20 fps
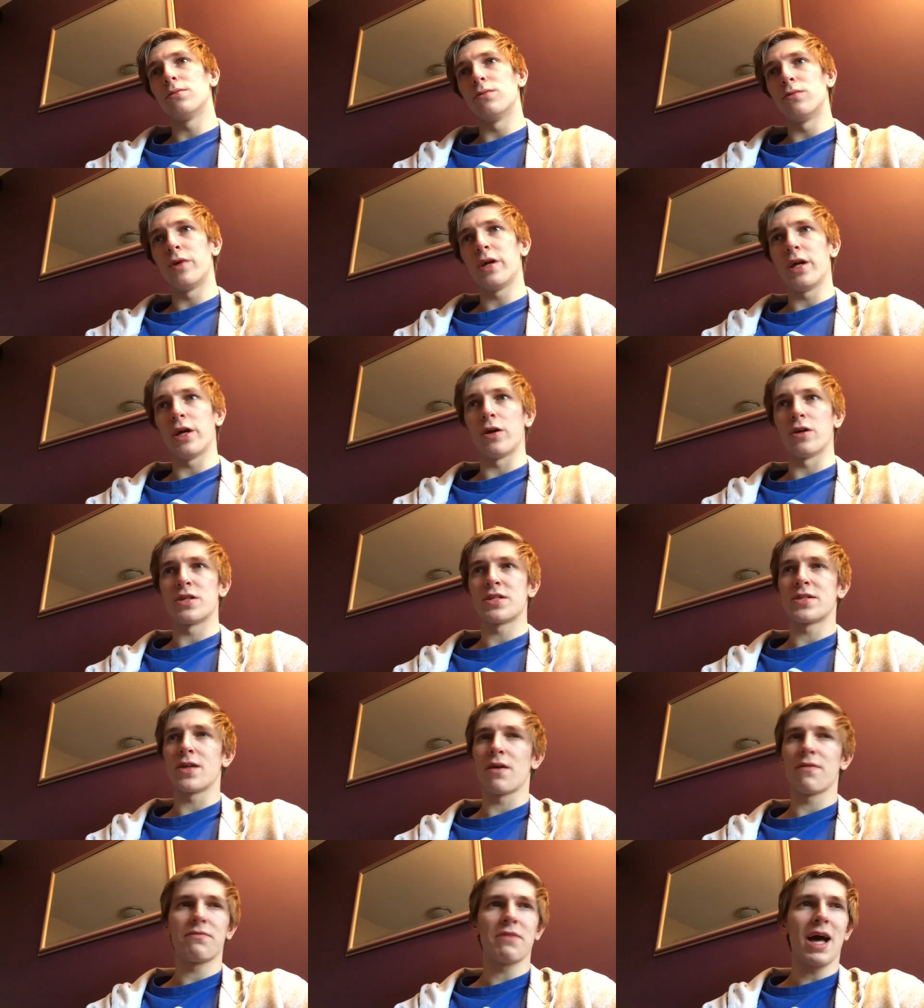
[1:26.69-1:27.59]
Really good
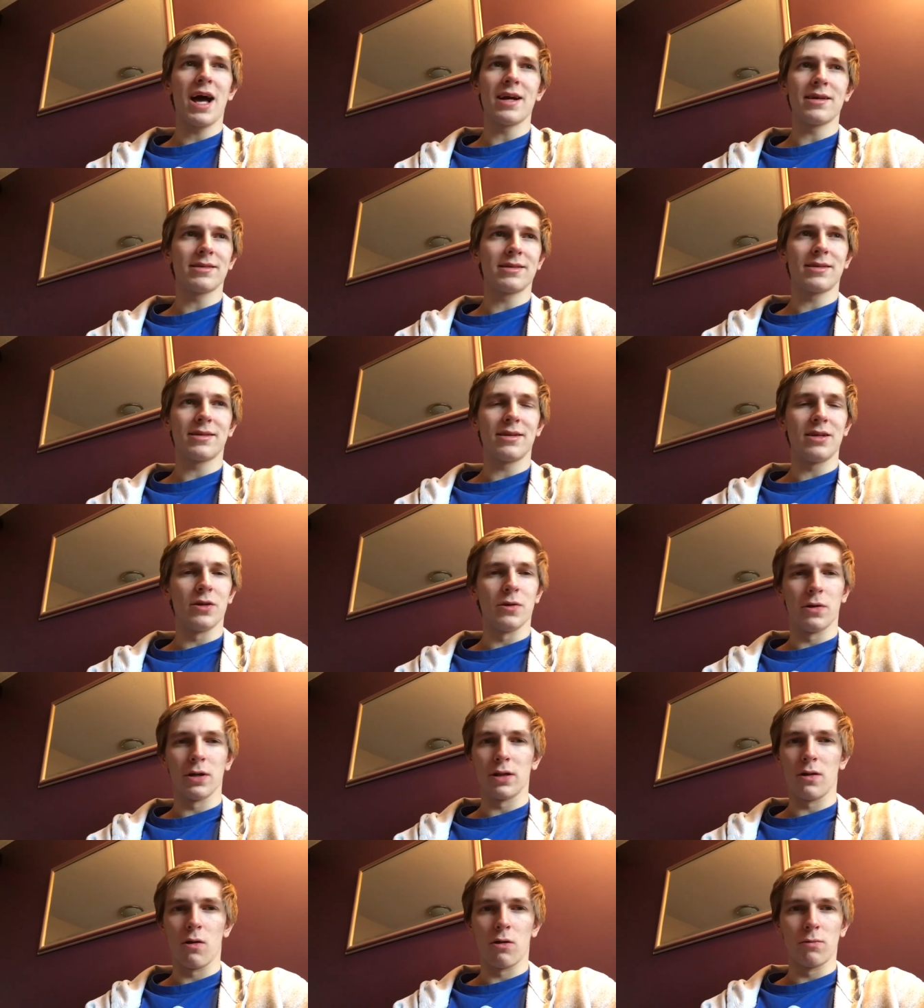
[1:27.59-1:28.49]
stuff, that, you
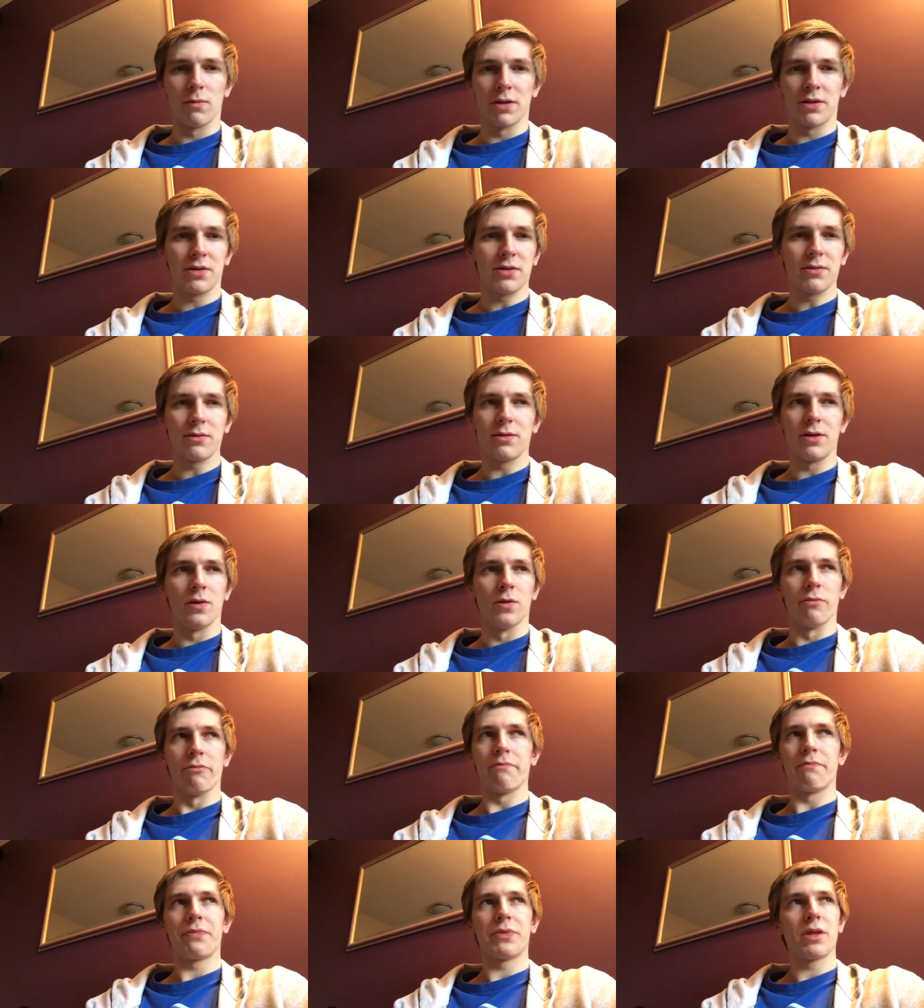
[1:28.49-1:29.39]
know, along with, you
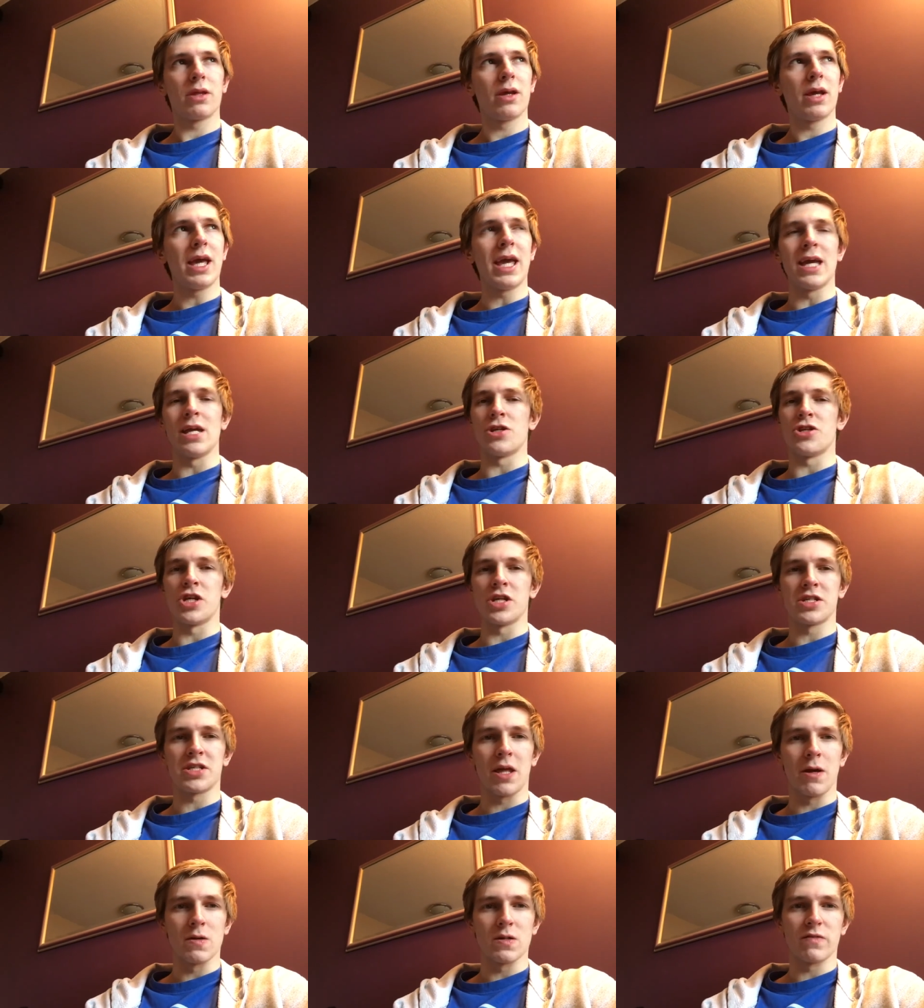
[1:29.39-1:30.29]
know, A J
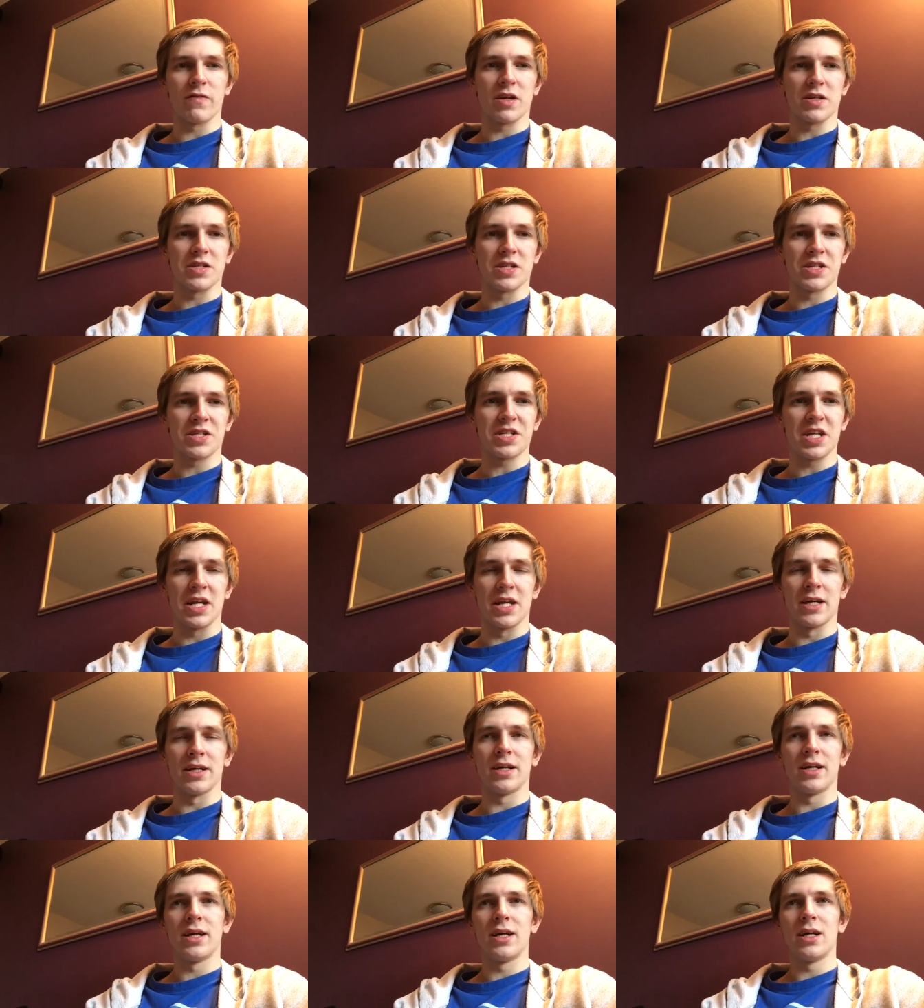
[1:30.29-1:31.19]
Styles versus
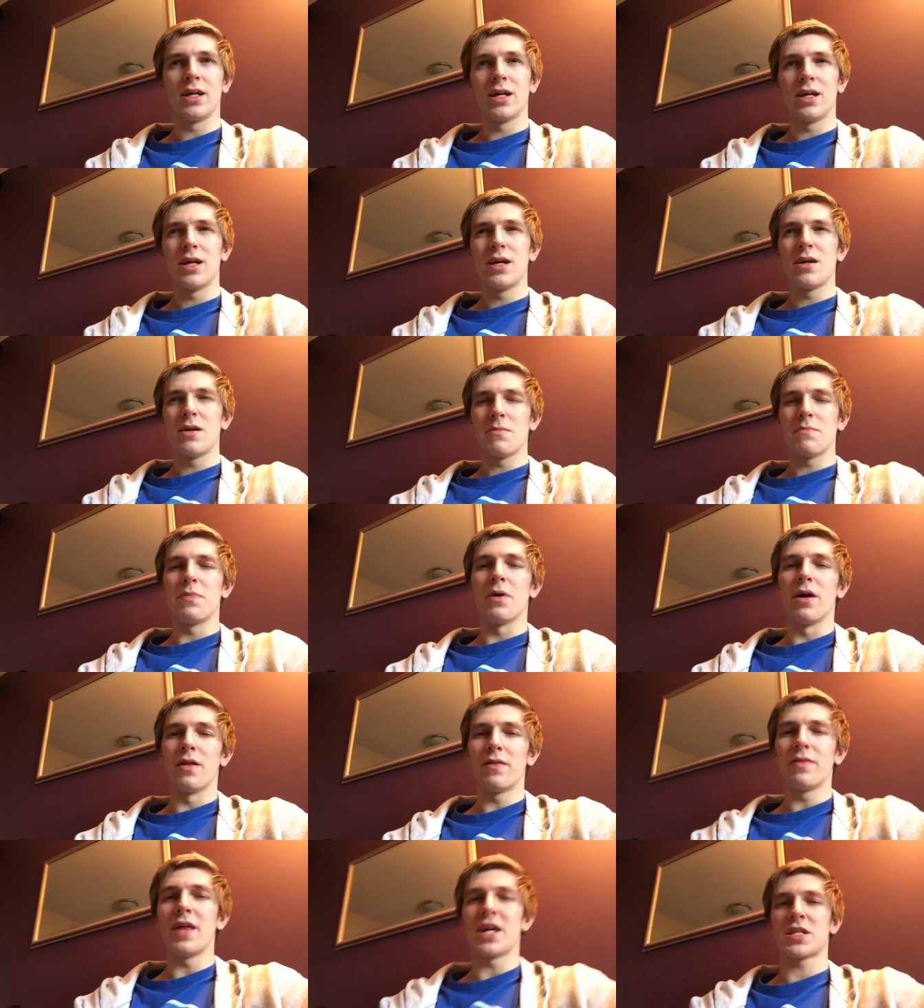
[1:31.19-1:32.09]
Cena.
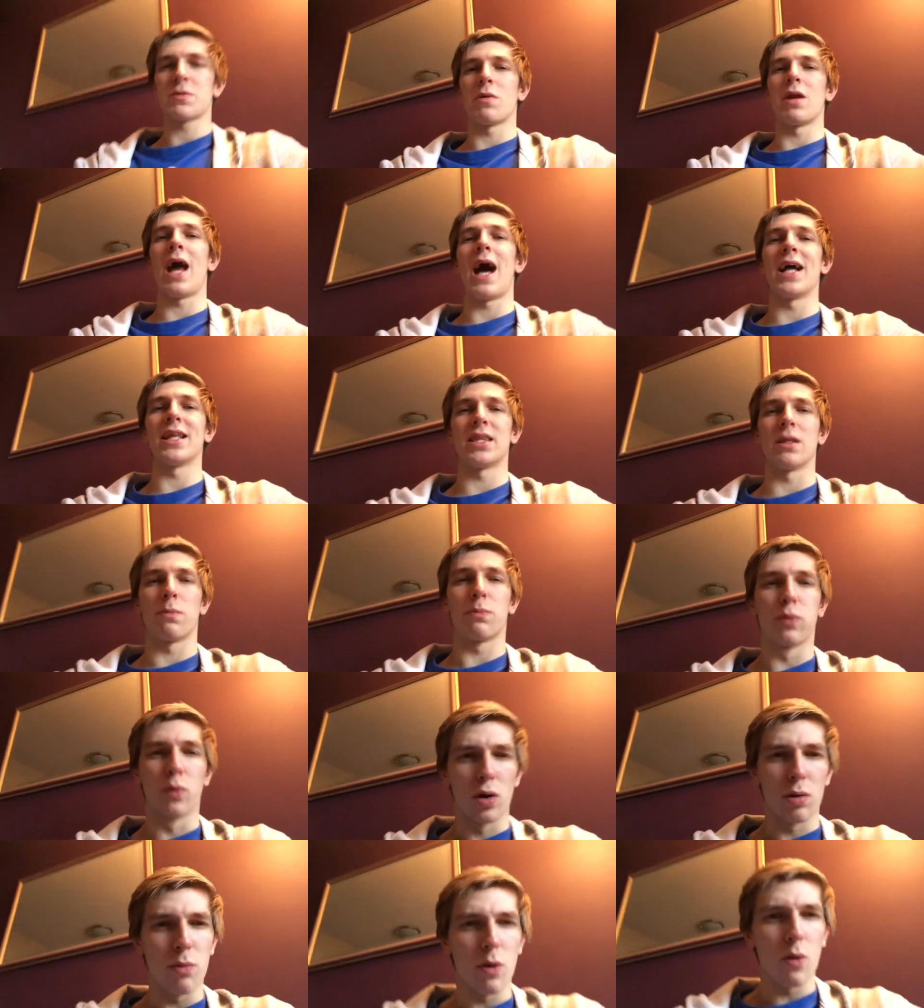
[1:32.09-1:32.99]
But this one had the
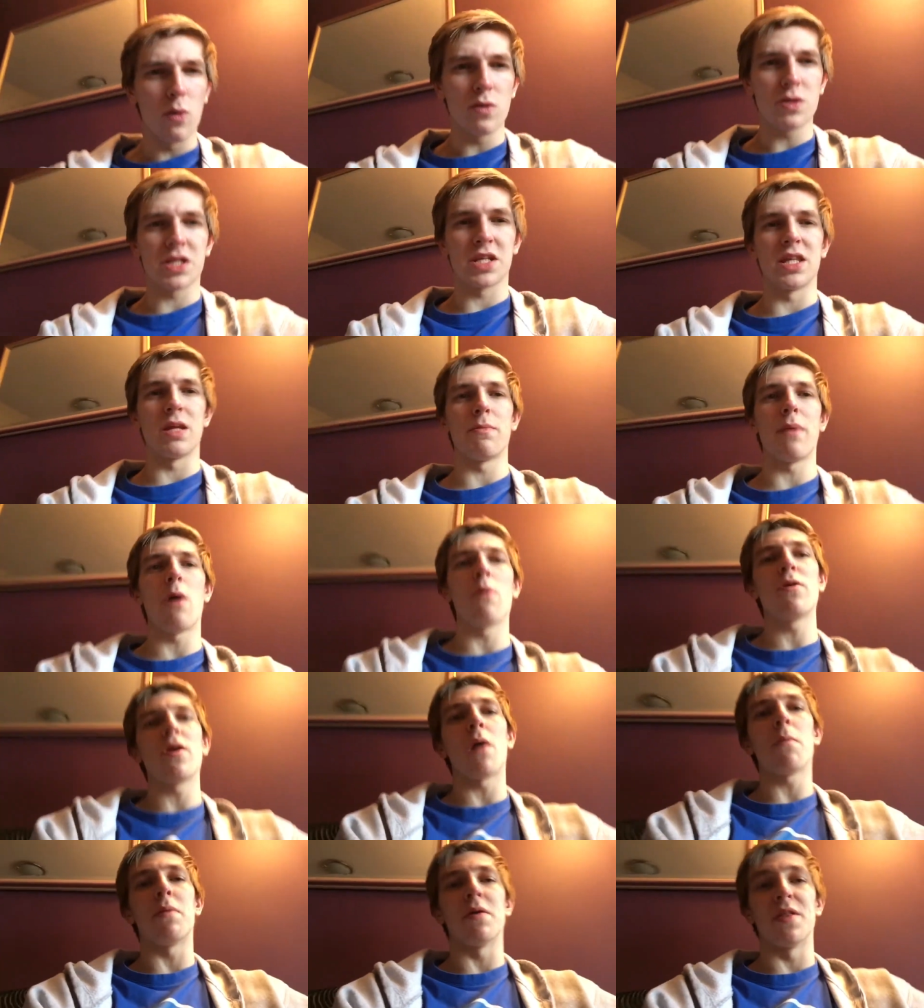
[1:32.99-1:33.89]
promos and the
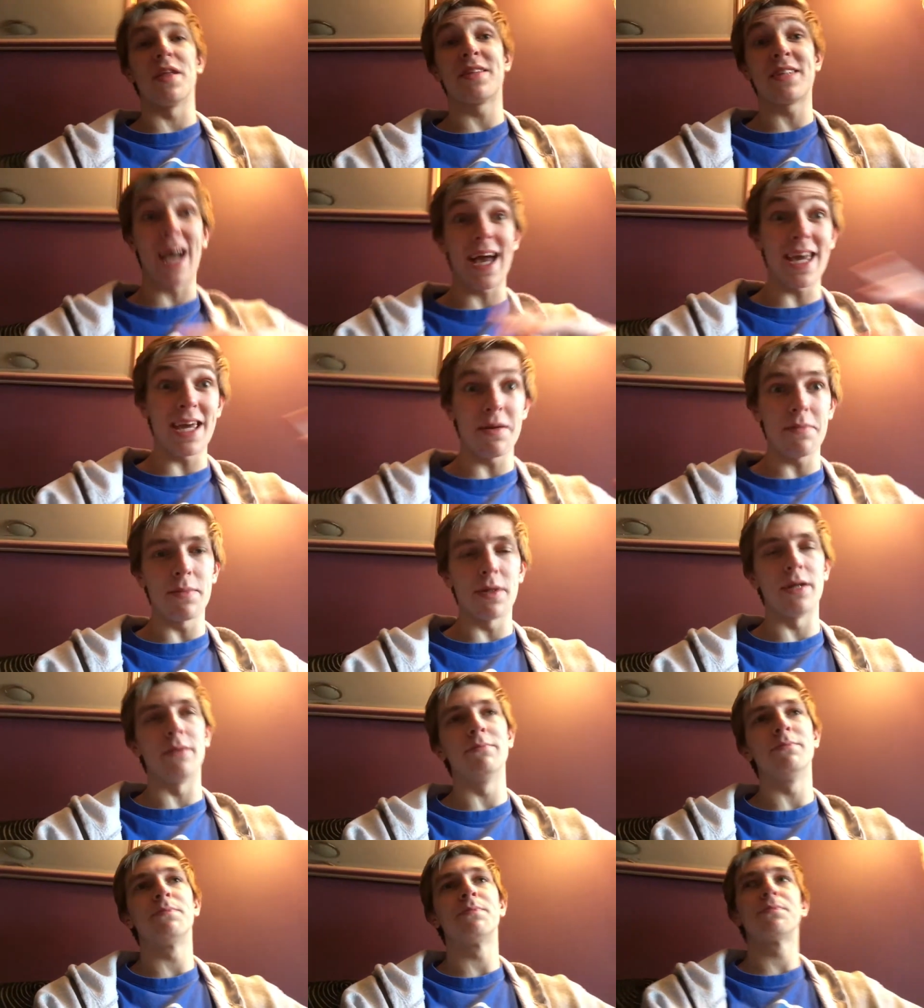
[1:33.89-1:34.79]
build-up and the time
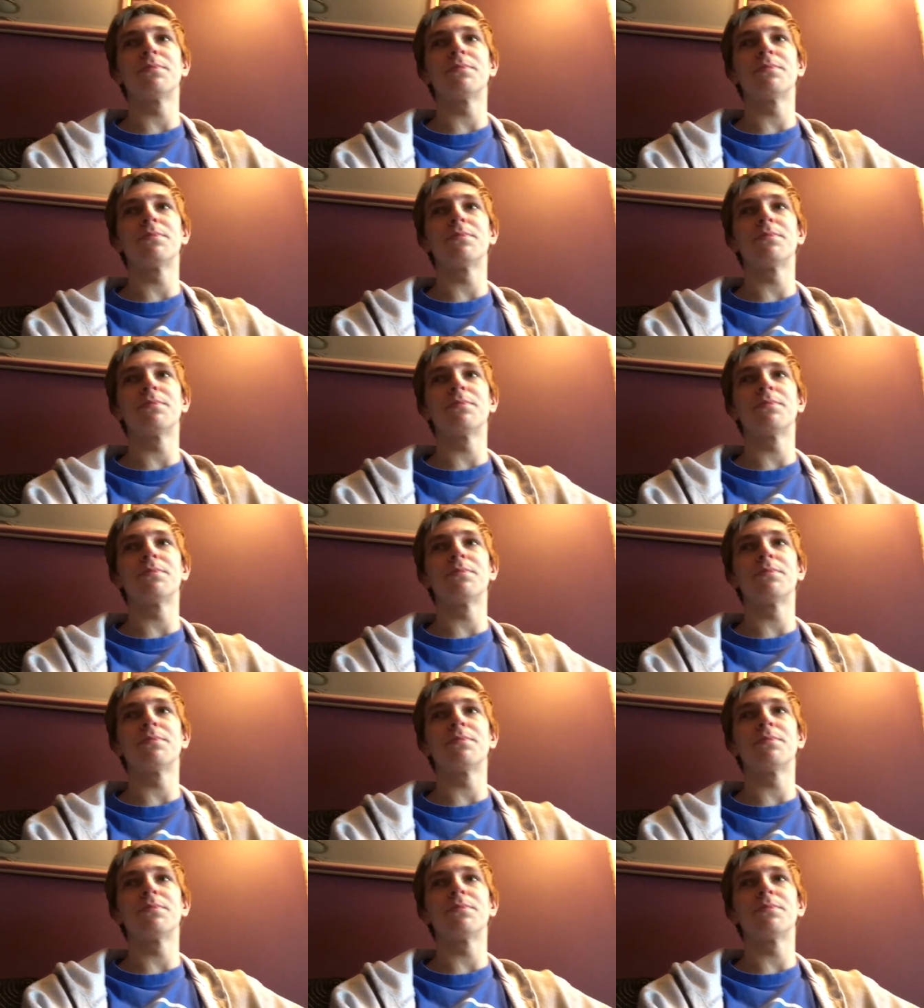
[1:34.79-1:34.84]
and